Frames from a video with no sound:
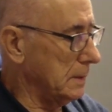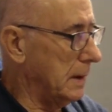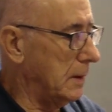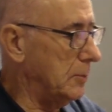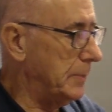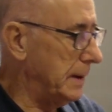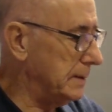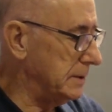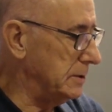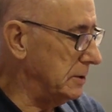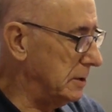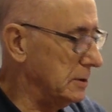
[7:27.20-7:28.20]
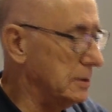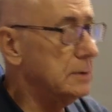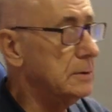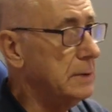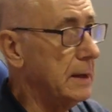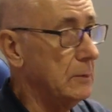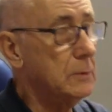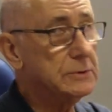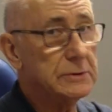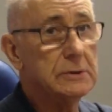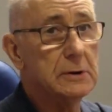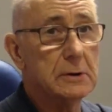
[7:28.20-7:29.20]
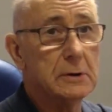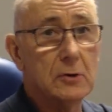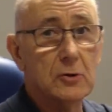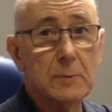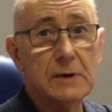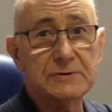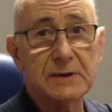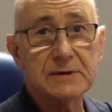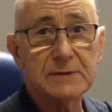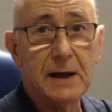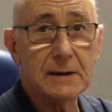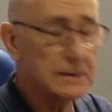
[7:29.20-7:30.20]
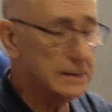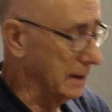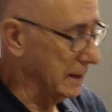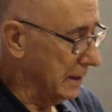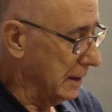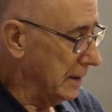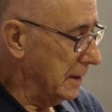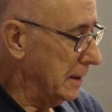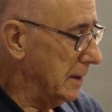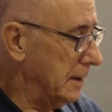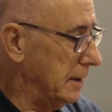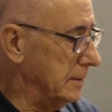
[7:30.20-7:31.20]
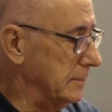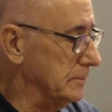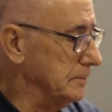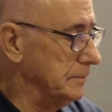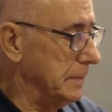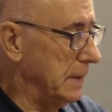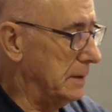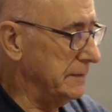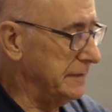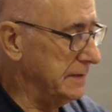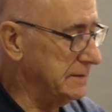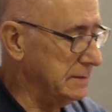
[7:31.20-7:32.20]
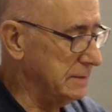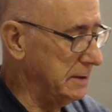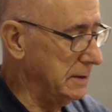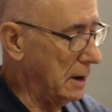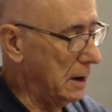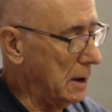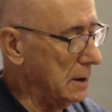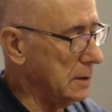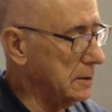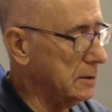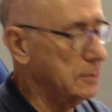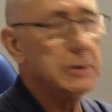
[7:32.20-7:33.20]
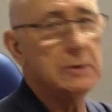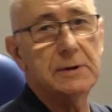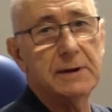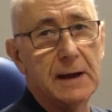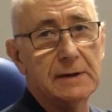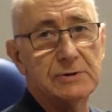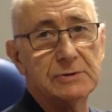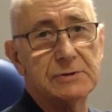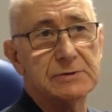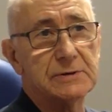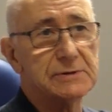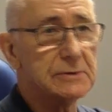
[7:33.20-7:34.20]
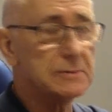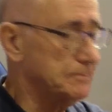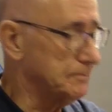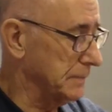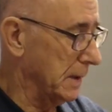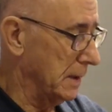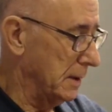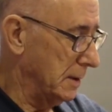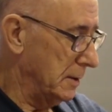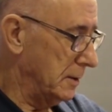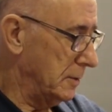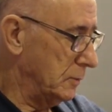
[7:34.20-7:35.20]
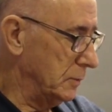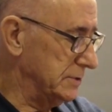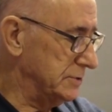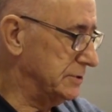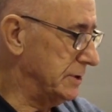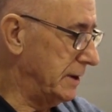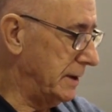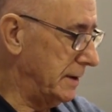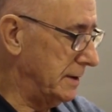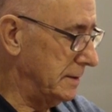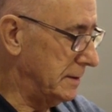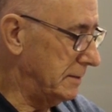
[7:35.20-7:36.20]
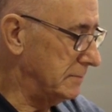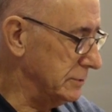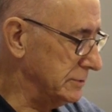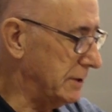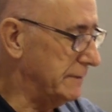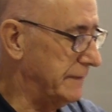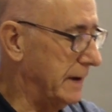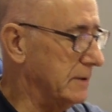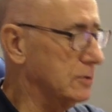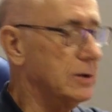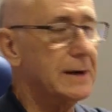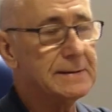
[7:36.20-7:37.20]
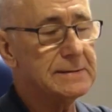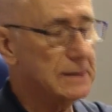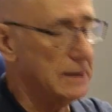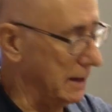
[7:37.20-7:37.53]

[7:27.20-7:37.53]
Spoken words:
Now about a year ago, yeah, it was a year ago almost exactly, I fitted the ARC communication system, which I found great.